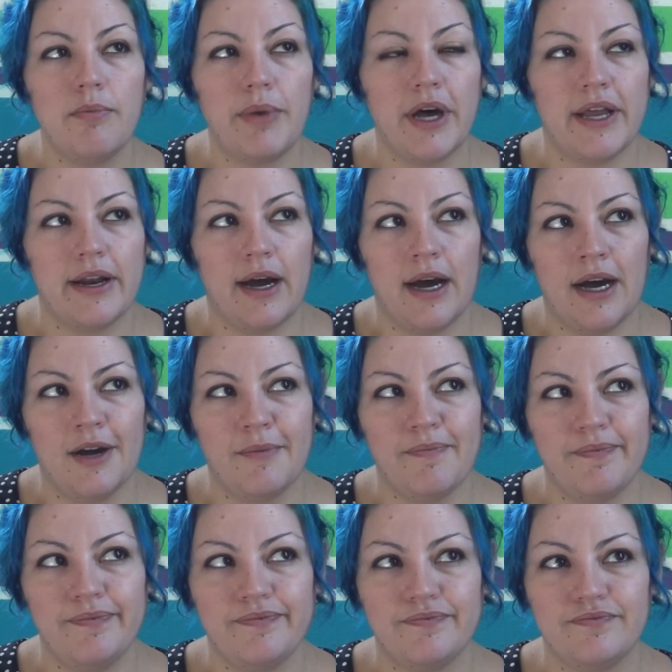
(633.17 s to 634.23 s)
But
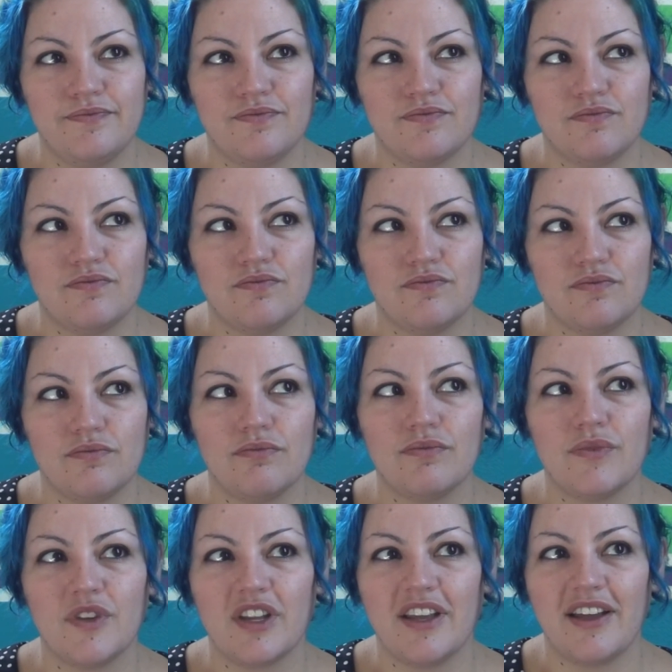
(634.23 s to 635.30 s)

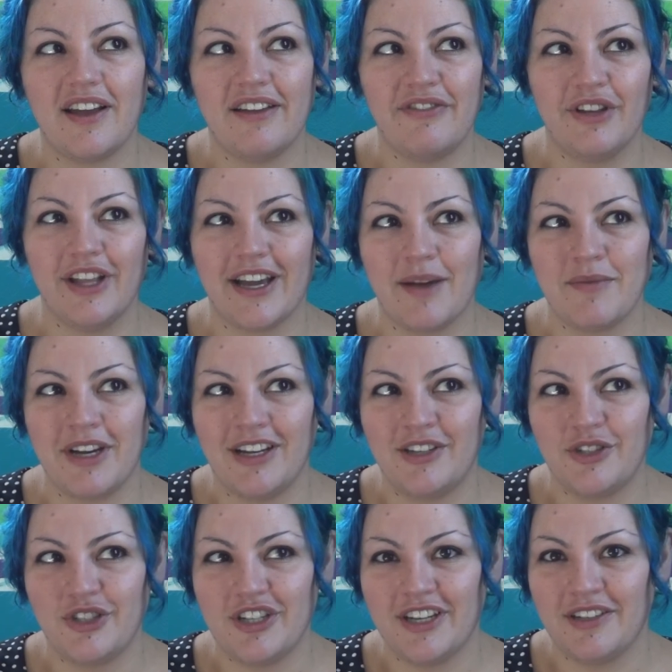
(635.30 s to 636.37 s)
I feel like I'm not
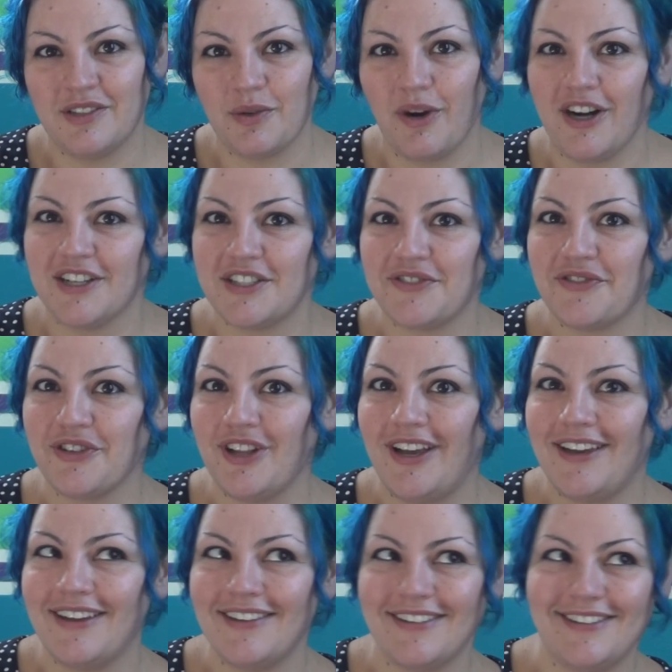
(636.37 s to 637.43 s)
interesting to watch for
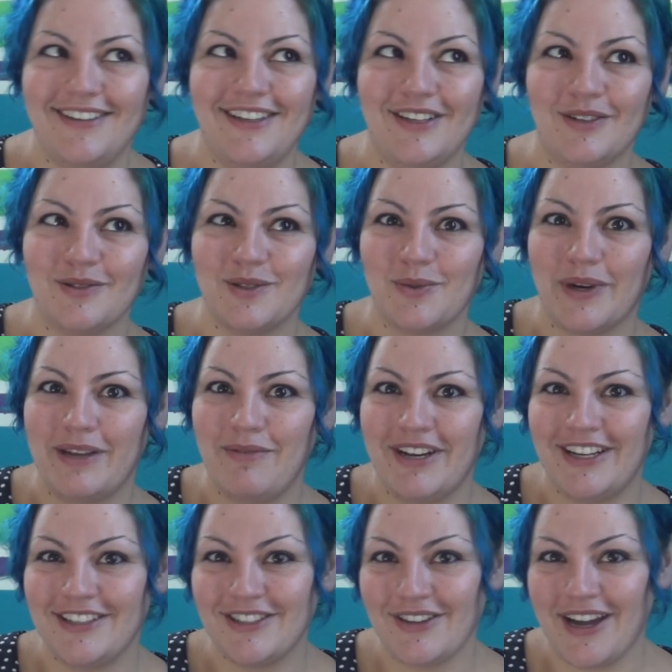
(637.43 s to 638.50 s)
like, 20
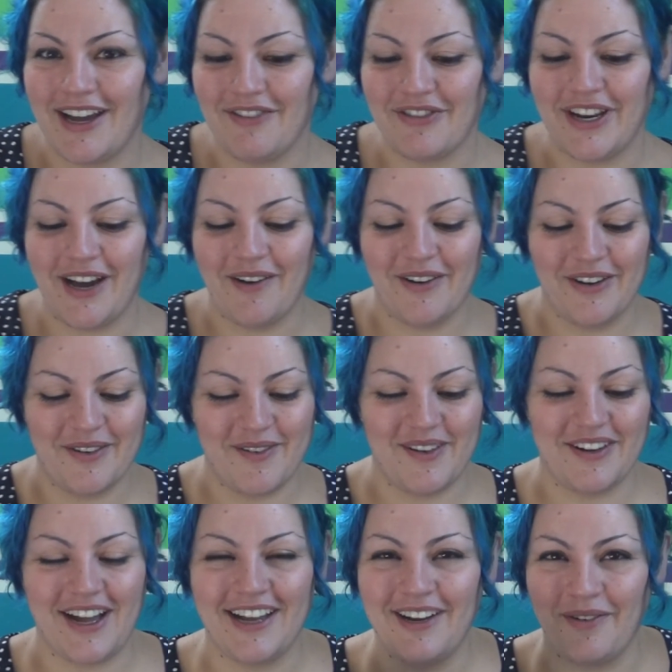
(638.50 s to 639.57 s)
minutes or half an hour.
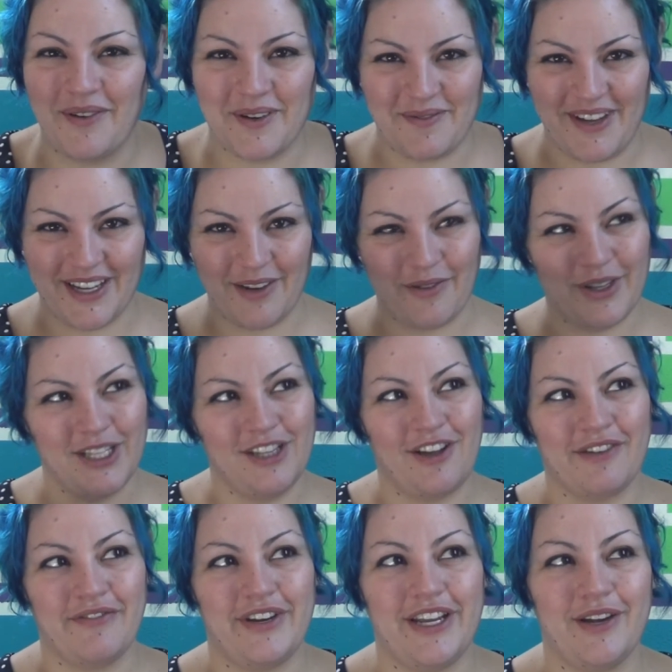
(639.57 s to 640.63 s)
Or I don't want to make a really
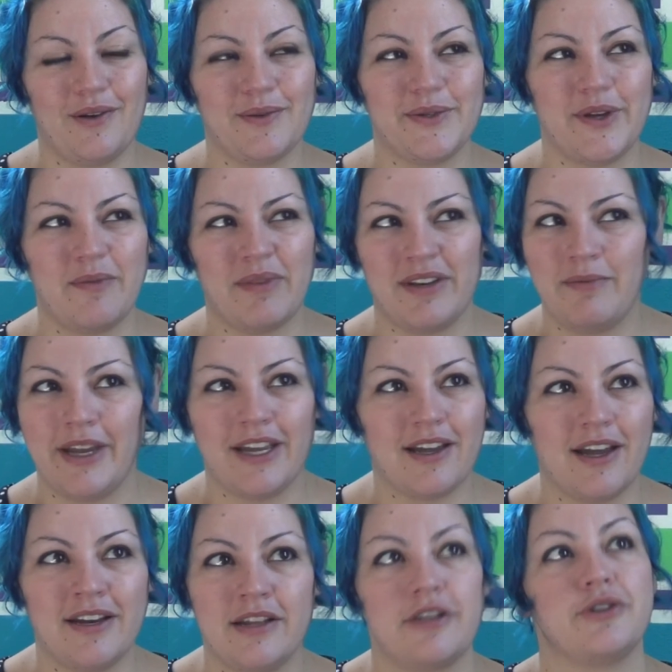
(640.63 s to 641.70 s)
long video, so I'm going to
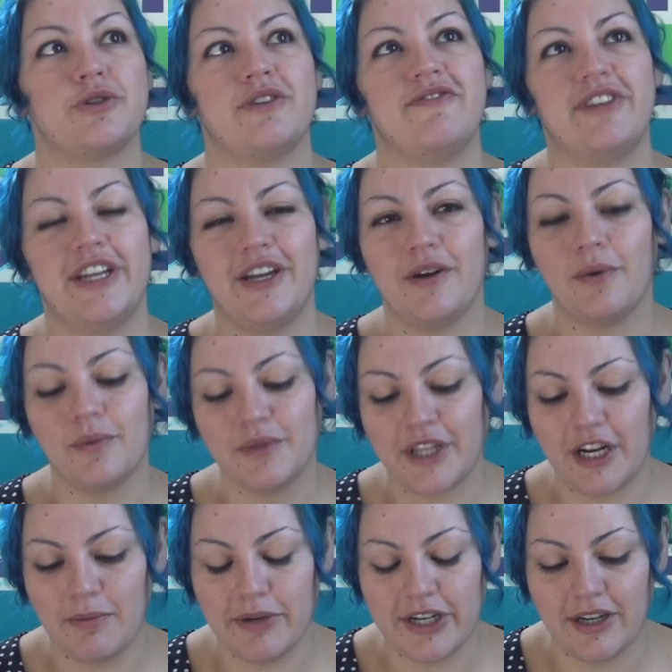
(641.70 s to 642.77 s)
make another short video
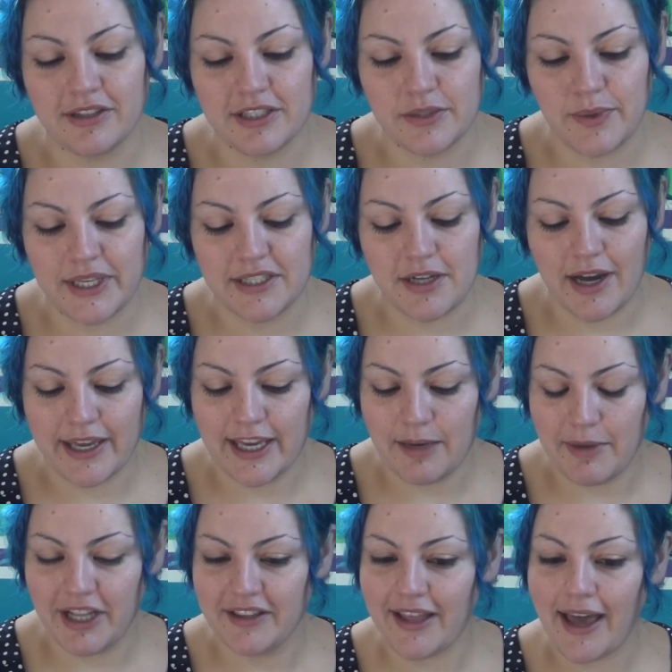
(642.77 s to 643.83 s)
that I'll put out this week talking
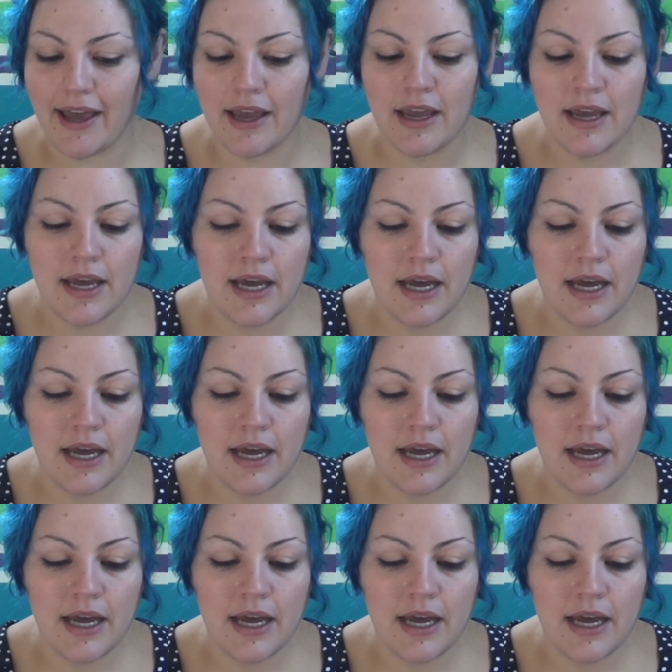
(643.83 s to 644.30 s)
about that.